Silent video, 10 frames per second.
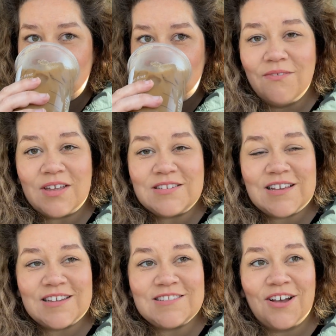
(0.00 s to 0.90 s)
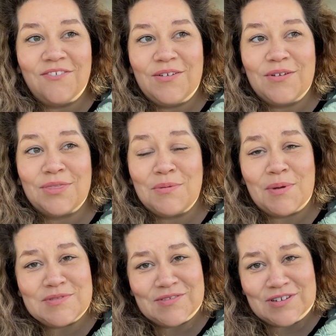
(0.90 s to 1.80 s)
Venti iced coffee with 3
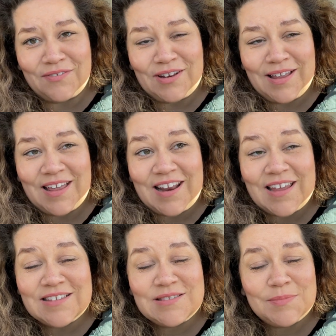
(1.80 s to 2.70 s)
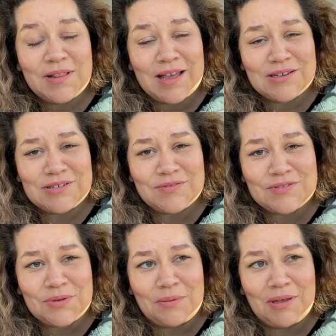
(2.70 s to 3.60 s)
pumps of toffee nut and a splash of
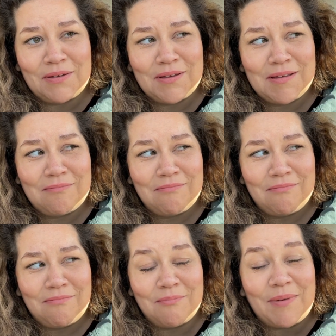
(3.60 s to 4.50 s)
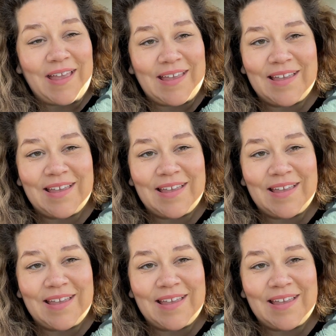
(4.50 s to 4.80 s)
soy milk. Bye.